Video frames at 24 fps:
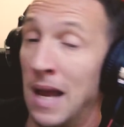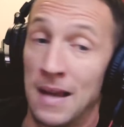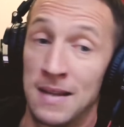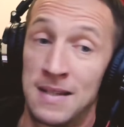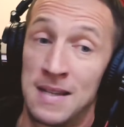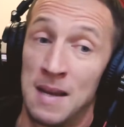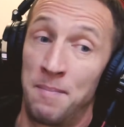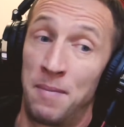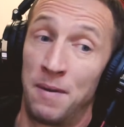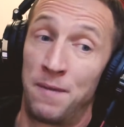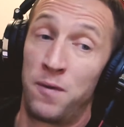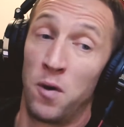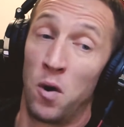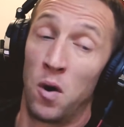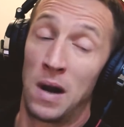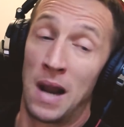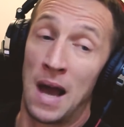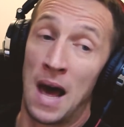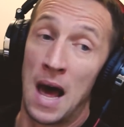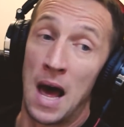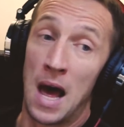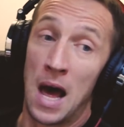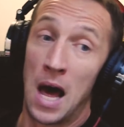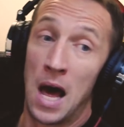I said before,
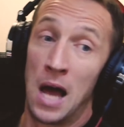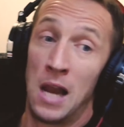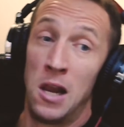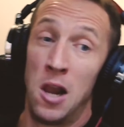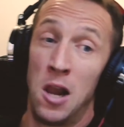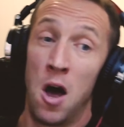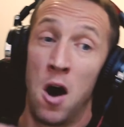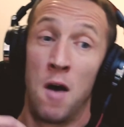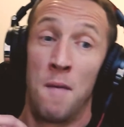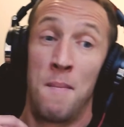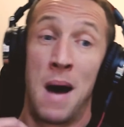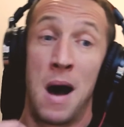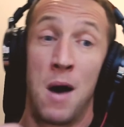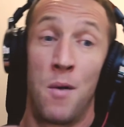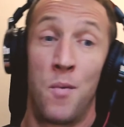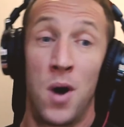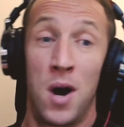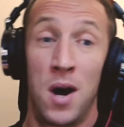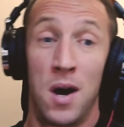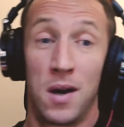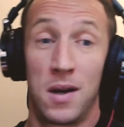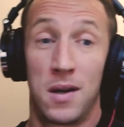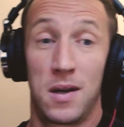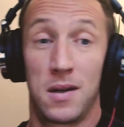like a lot of my
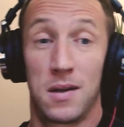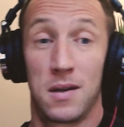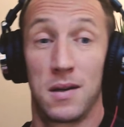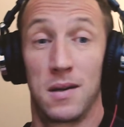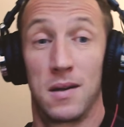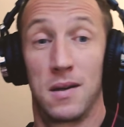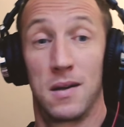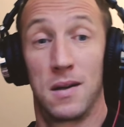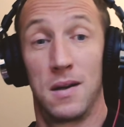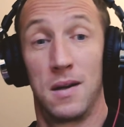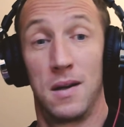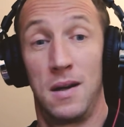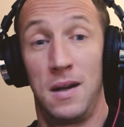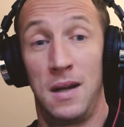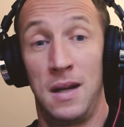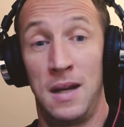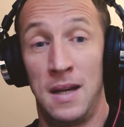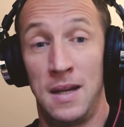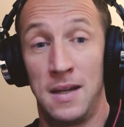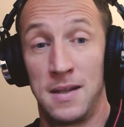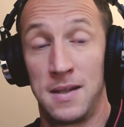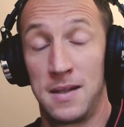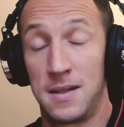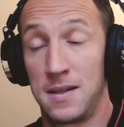work
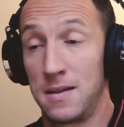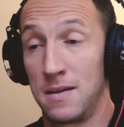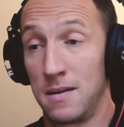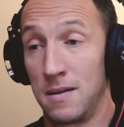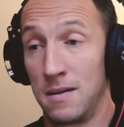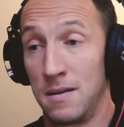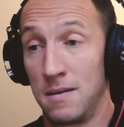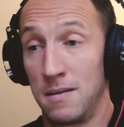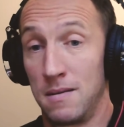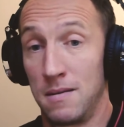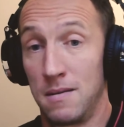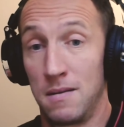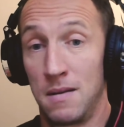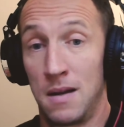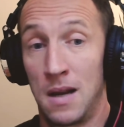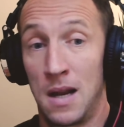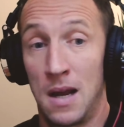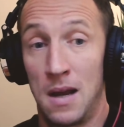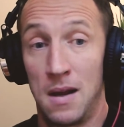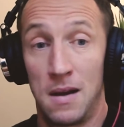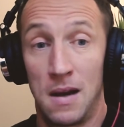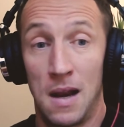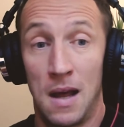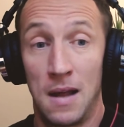is
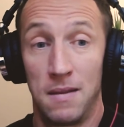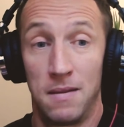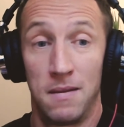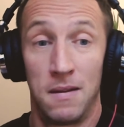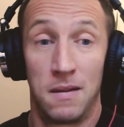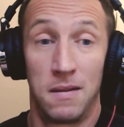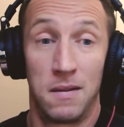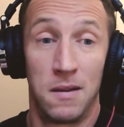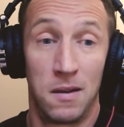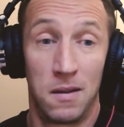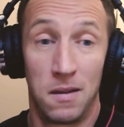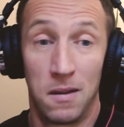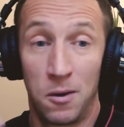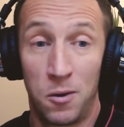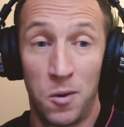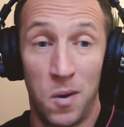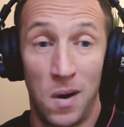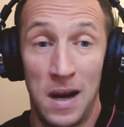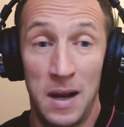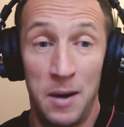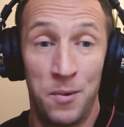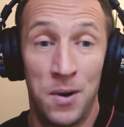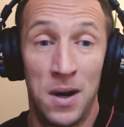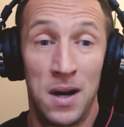like the
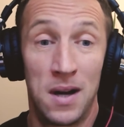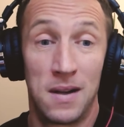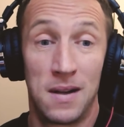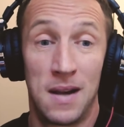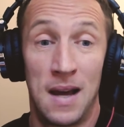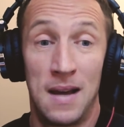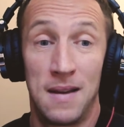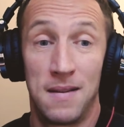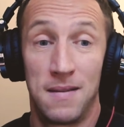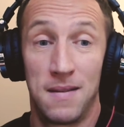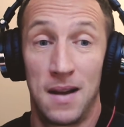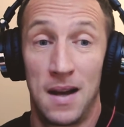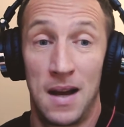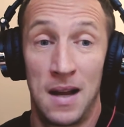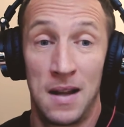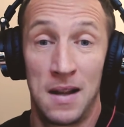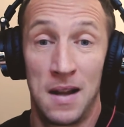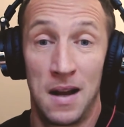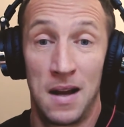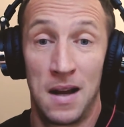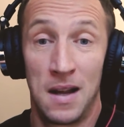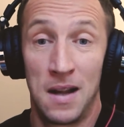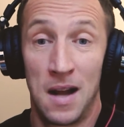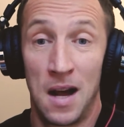quality work. Like
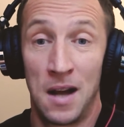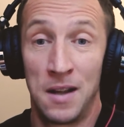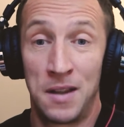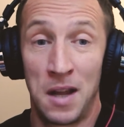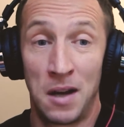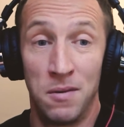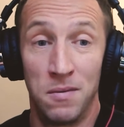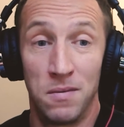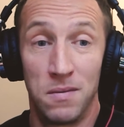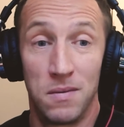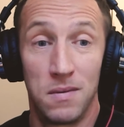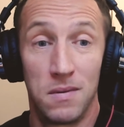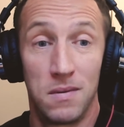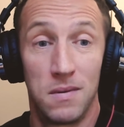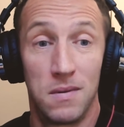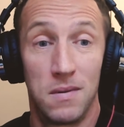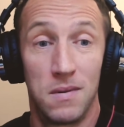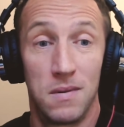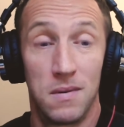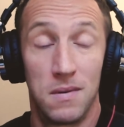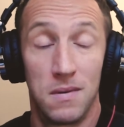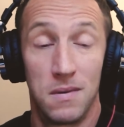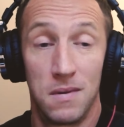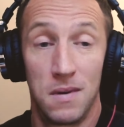I
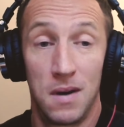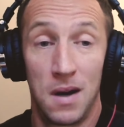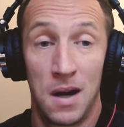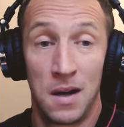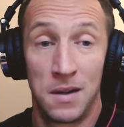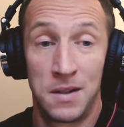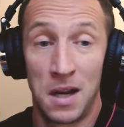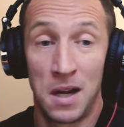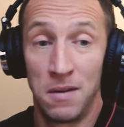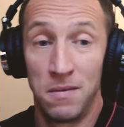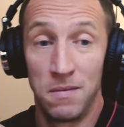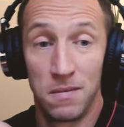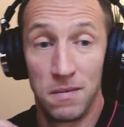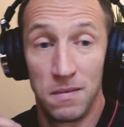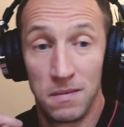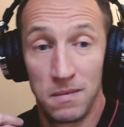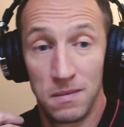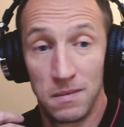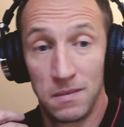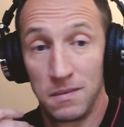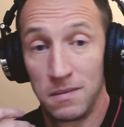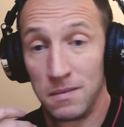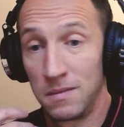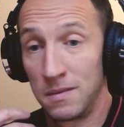don't
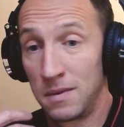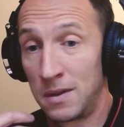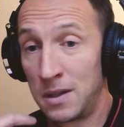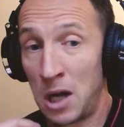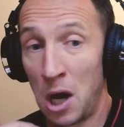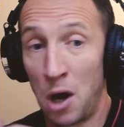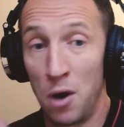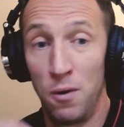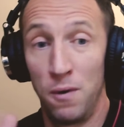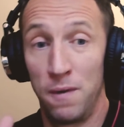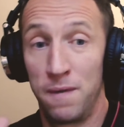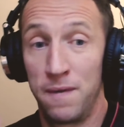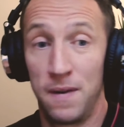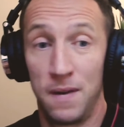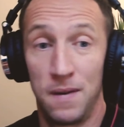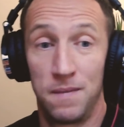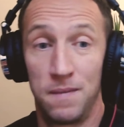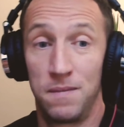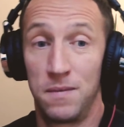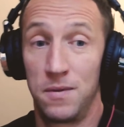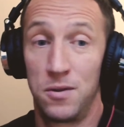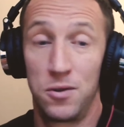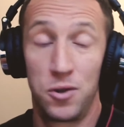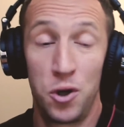go for
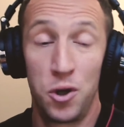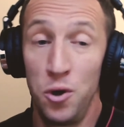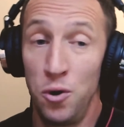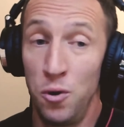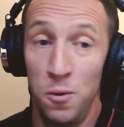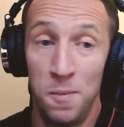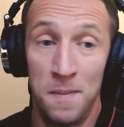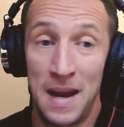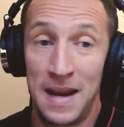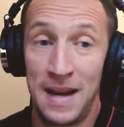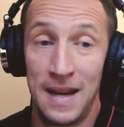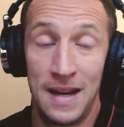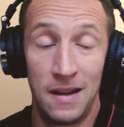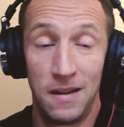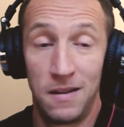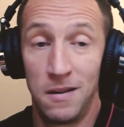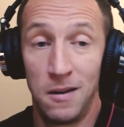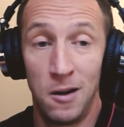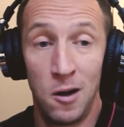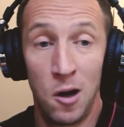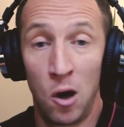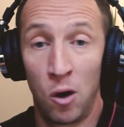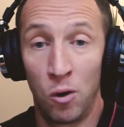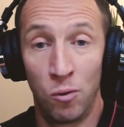too many
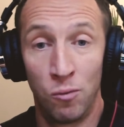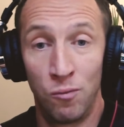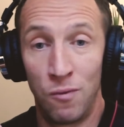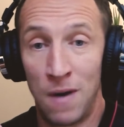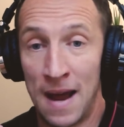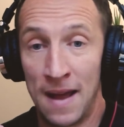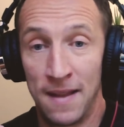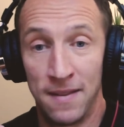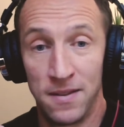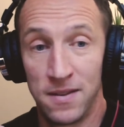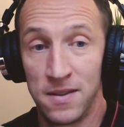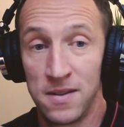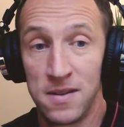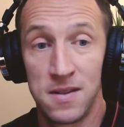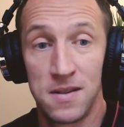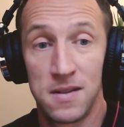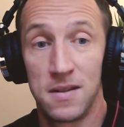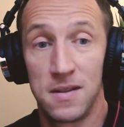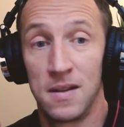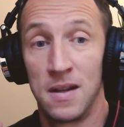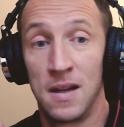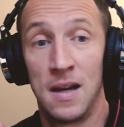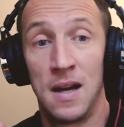long runs.